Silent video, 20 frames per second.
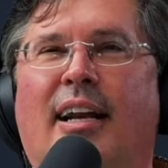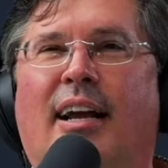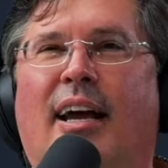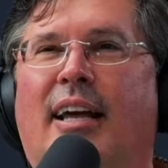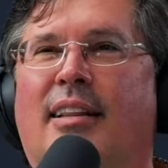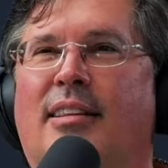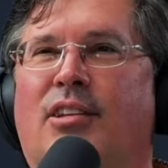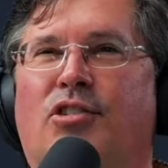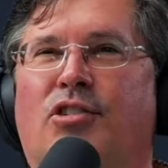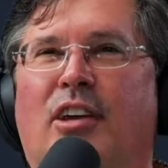I
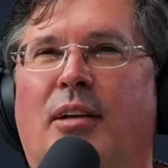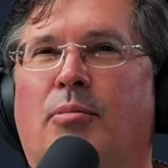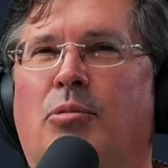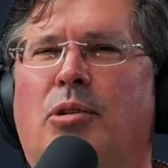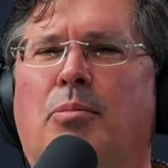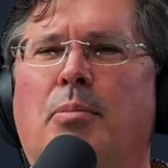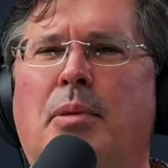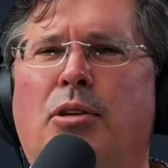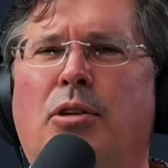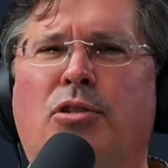had the same
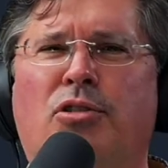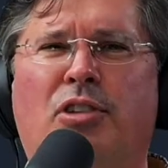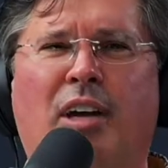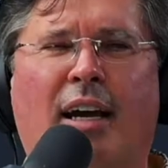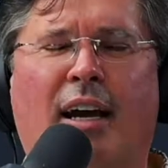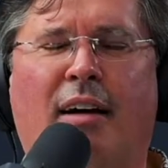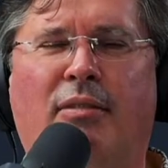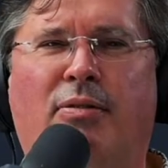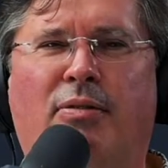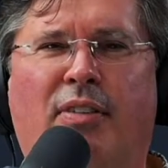with
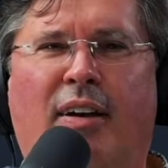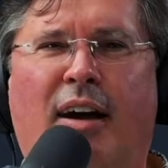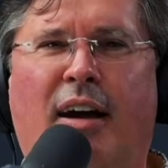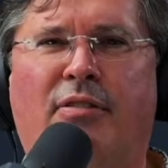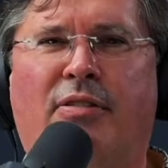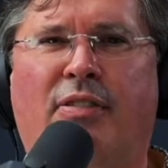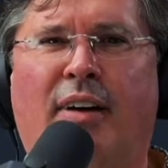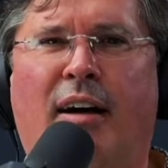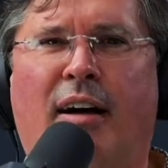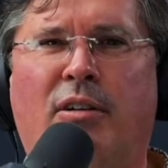music. I've
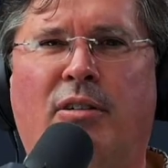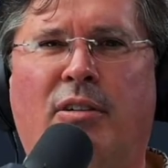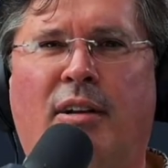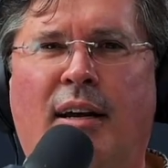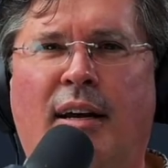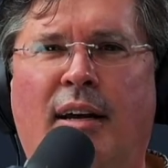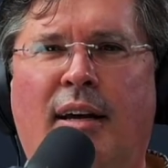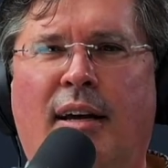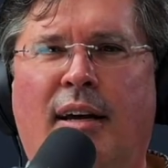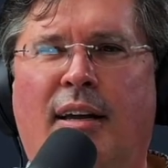found
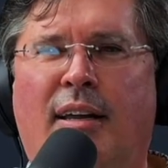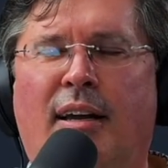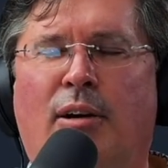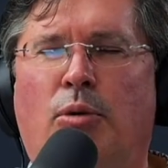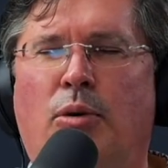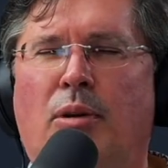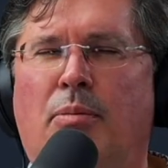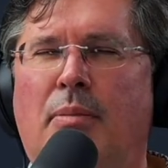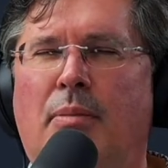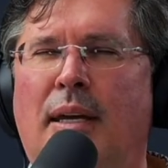that
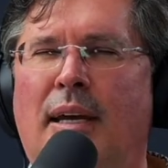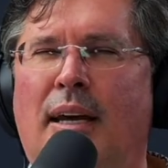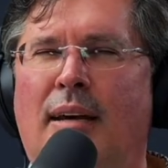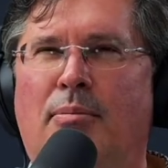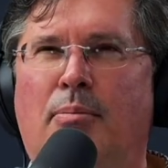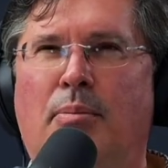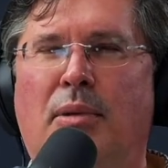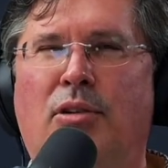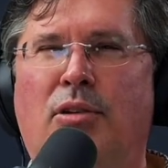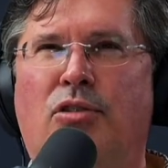with me,
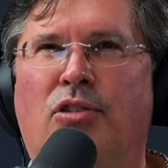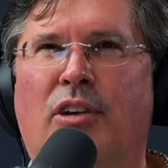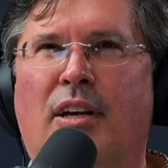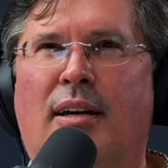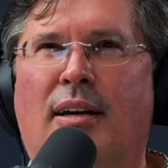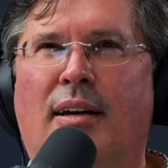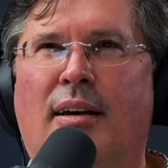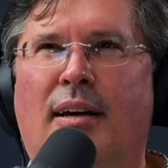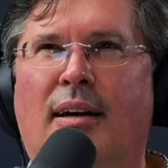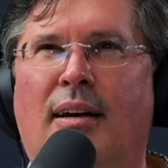
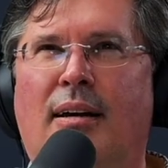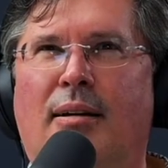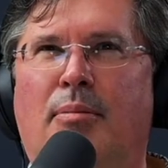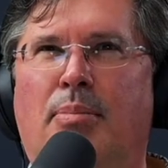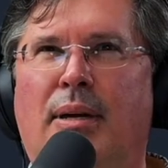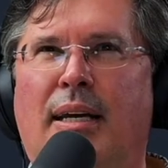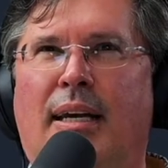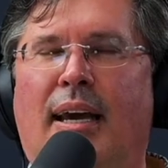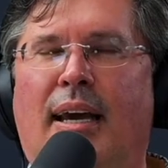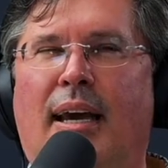music
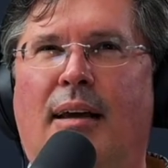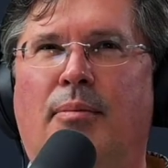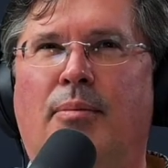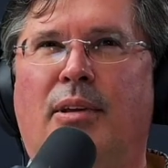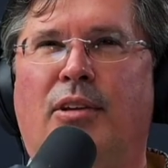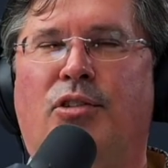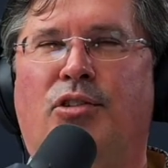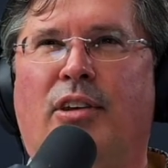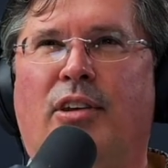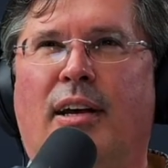became
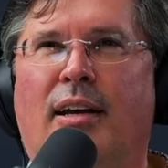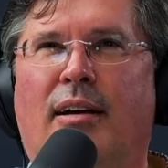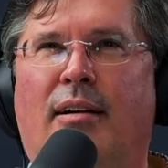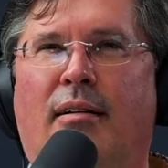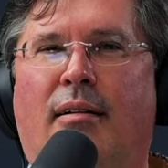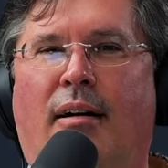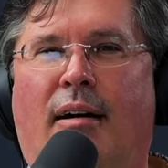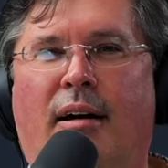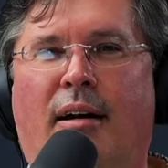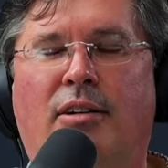this like
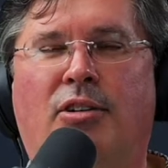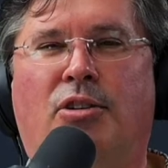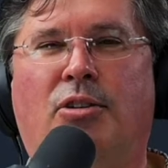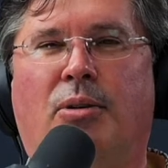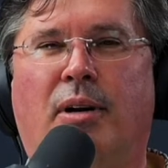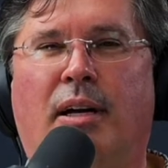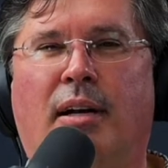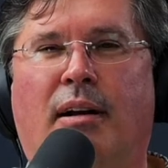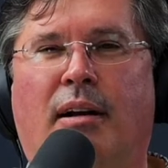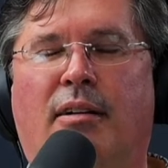
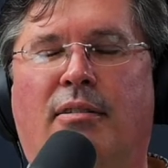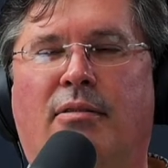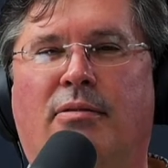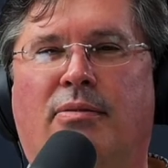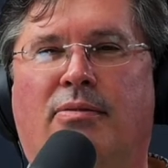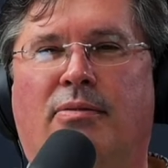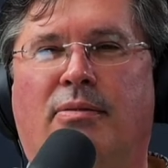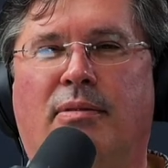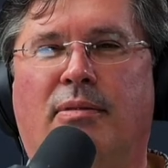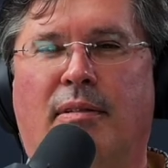conduit
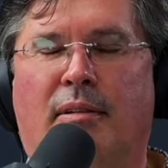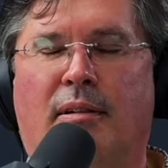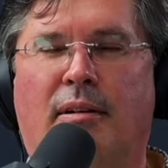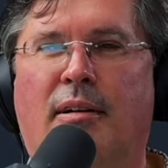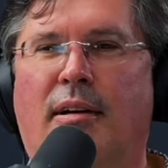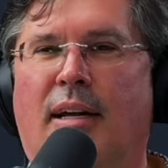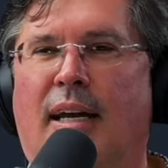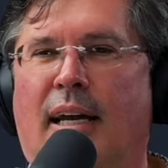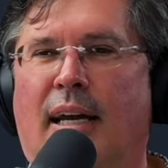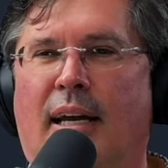of
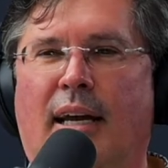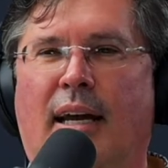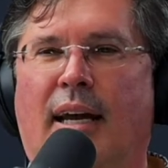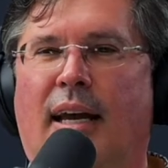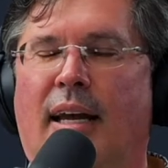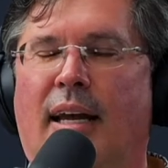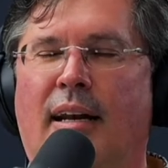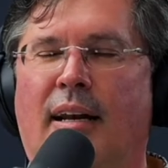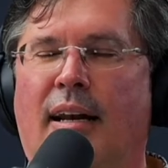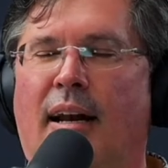learning.
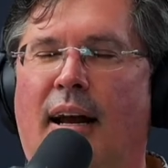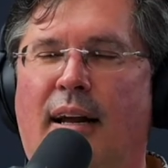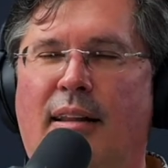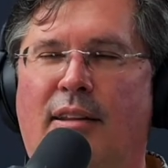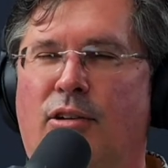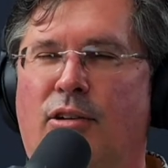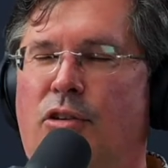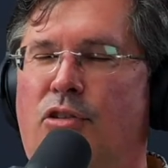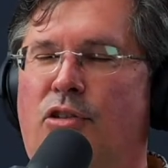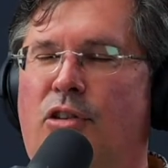And
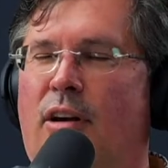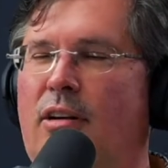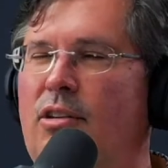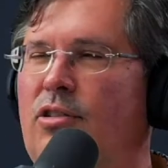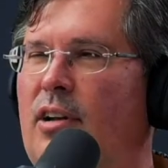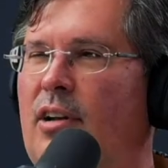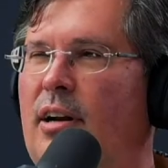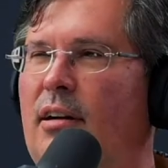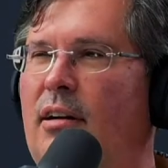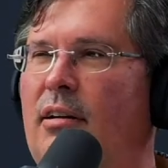there were songs
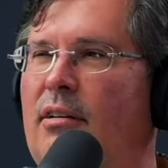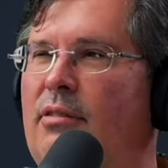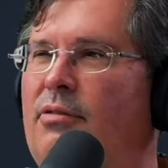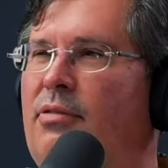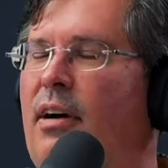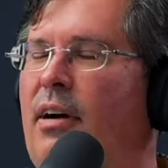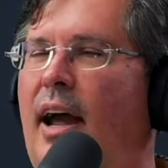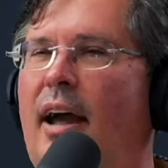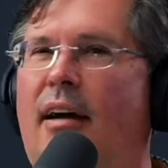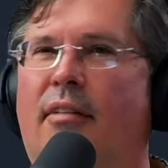that I heard
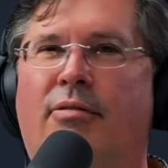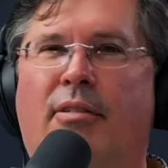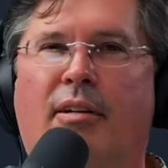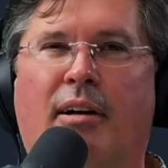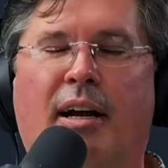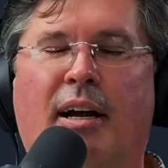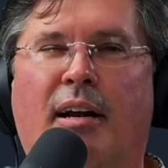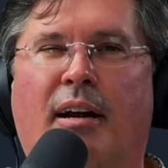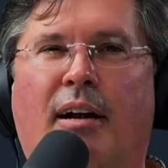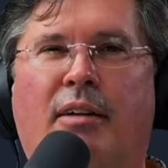forever,
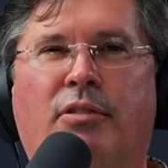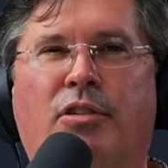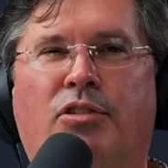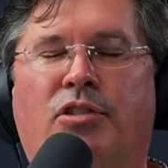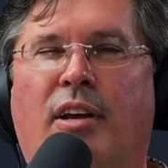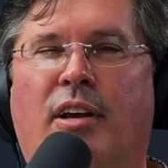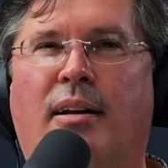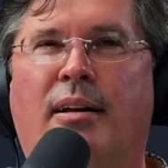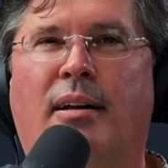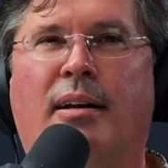and all of a
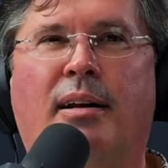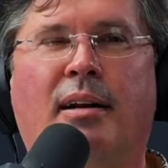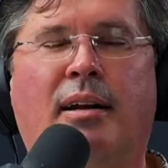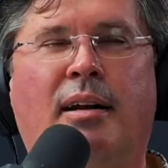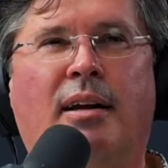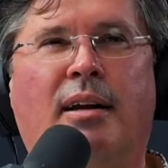sudden